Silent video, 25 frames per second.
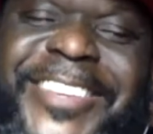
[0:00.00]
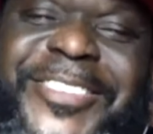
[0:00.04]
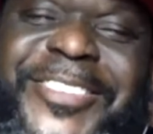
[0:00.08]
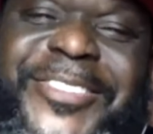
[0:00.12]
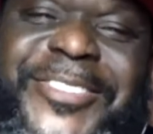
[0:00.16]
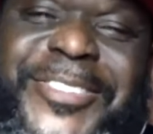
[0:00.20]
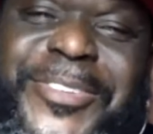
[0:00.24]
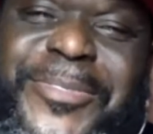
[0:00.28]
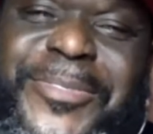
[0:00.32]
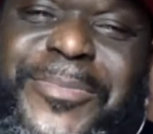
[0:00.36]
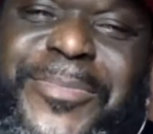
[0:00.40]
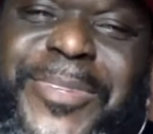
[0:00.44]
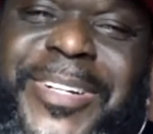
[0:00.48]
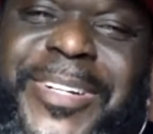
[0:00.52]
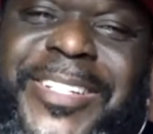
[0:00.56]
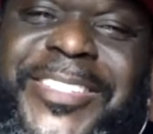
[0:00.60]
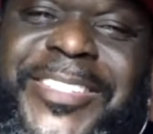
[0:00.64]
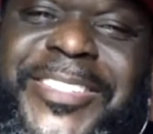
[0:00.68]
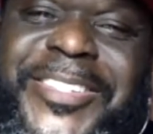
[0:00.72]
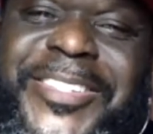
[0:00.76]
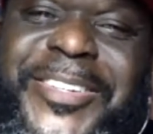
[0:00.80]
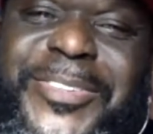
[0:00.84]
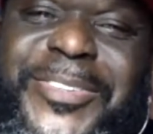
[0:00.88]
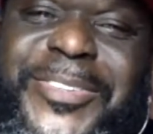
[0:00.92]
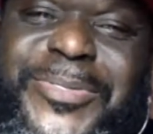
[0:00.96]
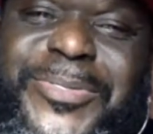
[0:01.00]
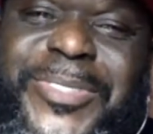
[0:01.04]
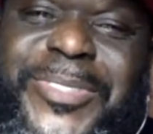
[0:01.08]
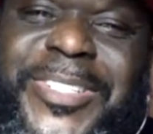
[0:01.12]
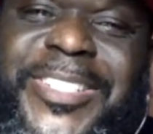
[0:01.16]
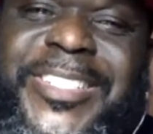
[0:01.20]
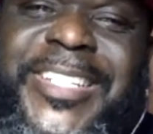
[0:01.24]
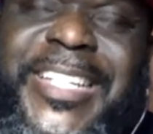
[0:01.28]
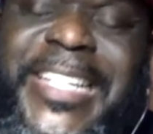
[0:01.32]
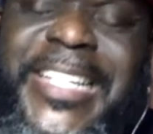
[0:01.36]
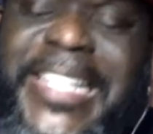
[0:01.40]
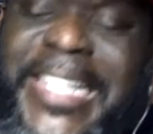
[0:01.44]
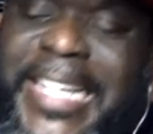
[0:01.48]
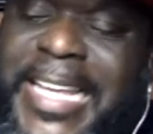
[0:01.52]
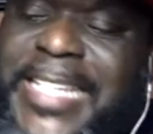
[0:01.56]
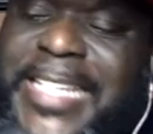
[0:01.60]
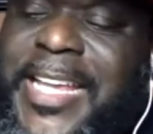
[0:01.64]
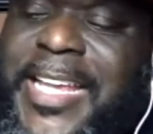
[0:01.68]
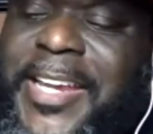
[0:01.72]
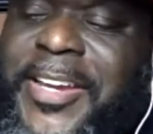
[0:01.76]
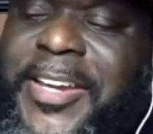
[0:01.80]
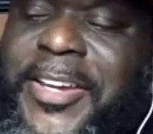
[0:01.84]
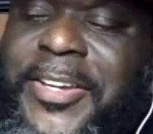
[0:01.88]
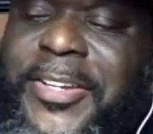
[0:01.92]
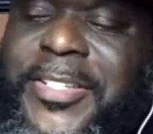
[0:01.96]
Thank you so much. You know, yeah. just
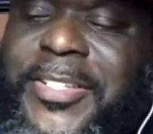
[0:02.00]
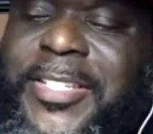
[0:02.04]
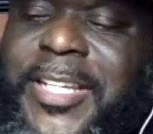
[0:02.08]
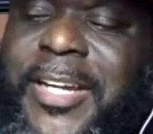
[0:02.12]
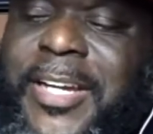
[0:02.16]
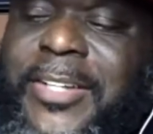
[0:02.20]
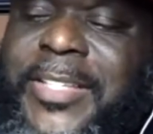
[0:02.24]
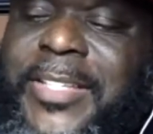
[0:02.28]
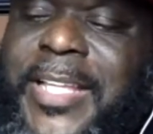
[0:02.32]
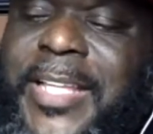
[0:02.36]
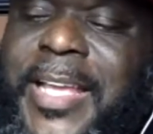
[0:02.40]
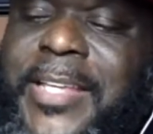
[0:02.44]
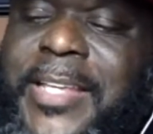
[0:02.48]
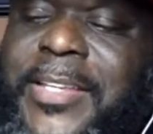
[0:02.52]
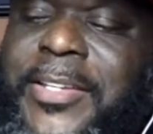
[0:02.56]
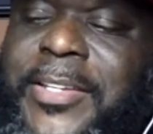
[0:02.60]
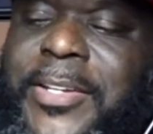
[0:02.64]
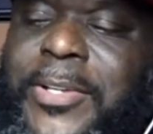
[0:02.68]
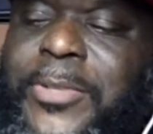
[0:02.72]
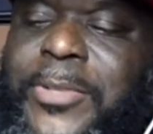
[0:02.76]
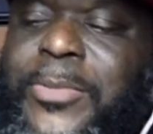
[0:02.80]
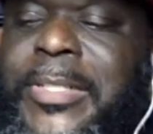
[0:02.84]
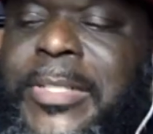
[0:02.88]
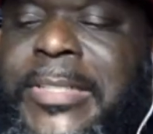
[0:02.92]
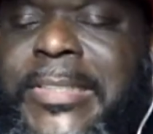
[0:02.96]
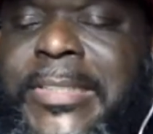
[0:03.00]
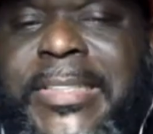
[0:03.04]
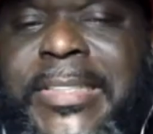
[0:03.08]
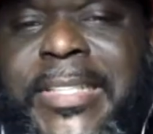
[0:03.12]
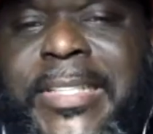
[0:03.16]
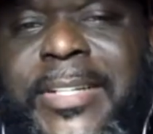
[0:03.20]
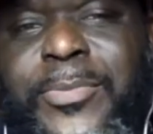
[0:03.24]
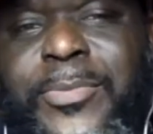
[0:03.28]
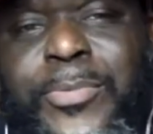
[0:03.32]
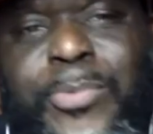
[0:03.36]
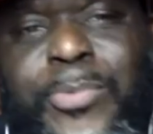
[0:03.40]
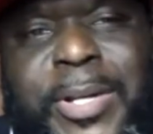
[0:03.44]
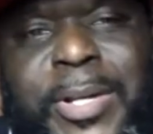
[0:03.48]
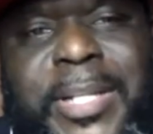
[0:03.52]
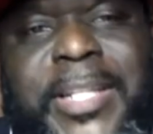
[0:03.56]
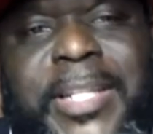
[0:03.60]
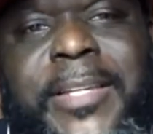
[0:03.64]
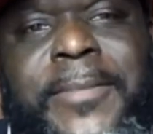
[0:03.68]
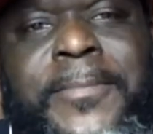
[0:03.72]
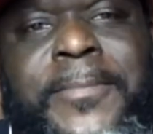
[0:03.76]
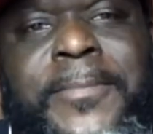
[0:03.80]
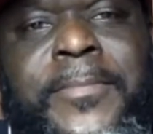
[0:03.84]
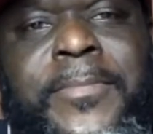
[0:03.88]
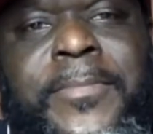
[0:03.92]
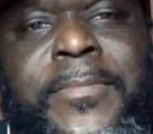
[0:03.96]
as I hear you talk that, you know,
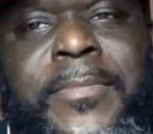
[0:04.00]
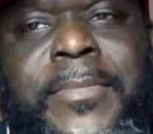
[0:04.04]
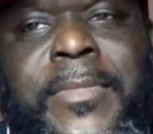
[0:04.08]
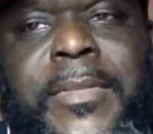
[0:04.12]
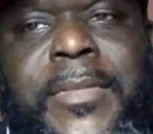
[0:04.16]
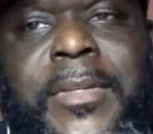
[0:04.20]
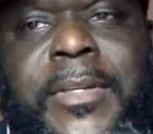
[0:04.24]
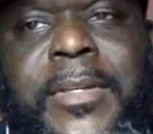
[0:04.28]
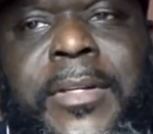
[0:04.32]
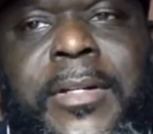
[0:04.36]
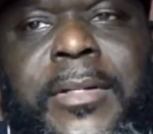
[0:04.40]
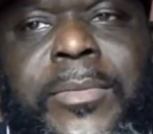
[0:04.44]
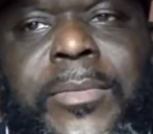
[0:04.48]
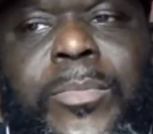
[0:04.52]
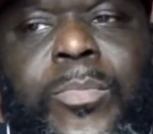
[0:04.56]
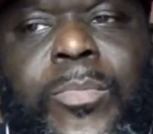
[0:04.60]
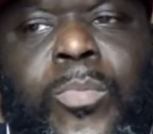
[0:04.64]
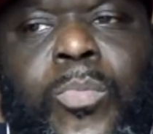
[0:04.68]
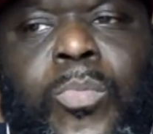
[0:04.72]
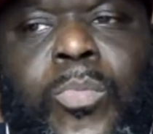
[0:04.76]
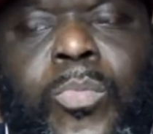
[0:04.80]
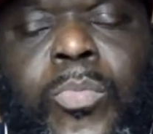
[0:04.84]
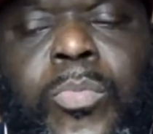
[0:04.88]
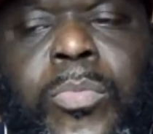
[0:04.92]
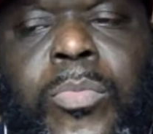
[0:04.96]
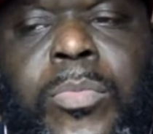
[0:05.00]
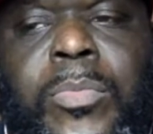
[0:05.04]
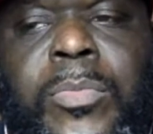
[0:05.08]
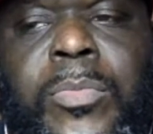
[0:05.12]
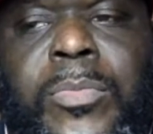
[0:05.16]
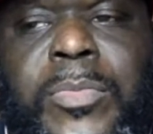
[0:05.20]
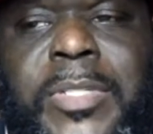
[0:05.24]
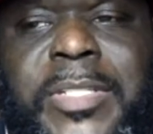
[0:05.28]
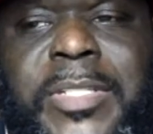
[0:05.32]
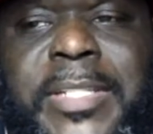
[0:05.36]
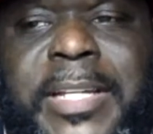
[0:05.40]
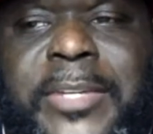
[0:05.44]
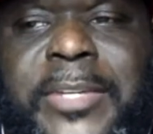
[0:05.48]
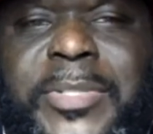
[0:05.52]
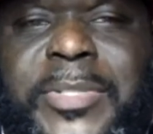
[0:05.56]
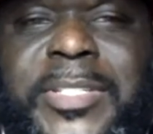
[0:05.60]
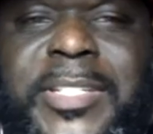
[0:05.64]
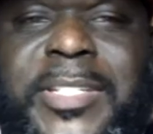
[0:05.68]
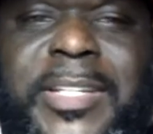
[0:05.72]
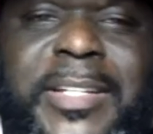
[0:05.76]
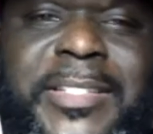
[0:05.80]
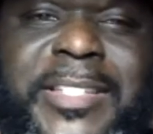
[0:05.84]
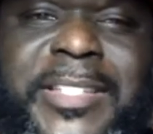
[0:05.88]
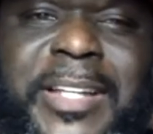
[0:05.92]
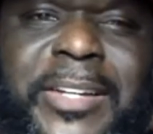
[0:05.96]
really, uh, just like we
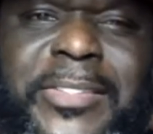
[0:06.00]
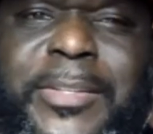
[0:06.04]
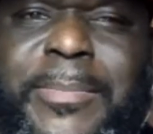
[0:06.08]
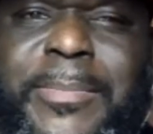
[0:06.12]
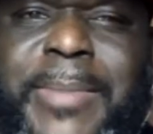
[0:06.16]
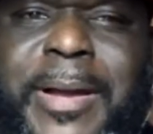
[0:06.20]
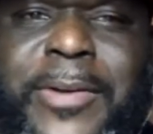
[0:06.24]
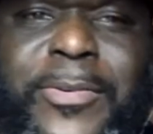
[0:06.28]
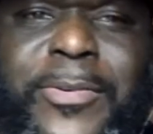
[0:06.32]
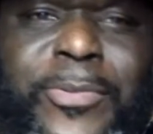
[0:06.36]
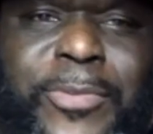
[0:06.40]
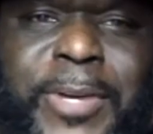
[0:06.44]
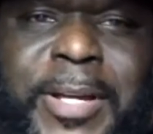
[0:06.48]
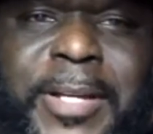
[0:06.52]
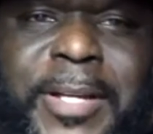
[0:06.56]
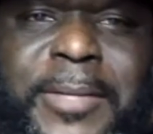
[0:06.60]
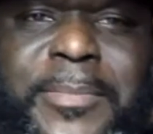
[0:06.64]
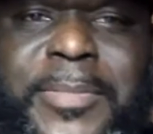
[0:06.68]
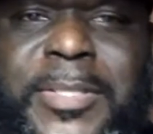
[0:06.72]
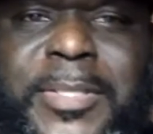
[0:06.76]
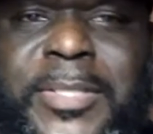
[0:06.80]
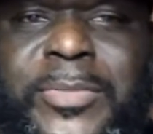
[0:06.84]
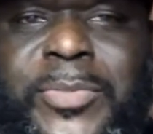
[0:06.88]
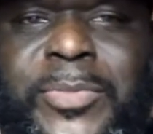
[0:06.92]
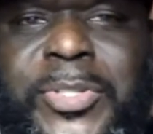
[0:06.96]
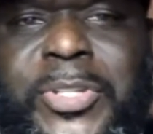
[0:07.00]
said, talked about reps.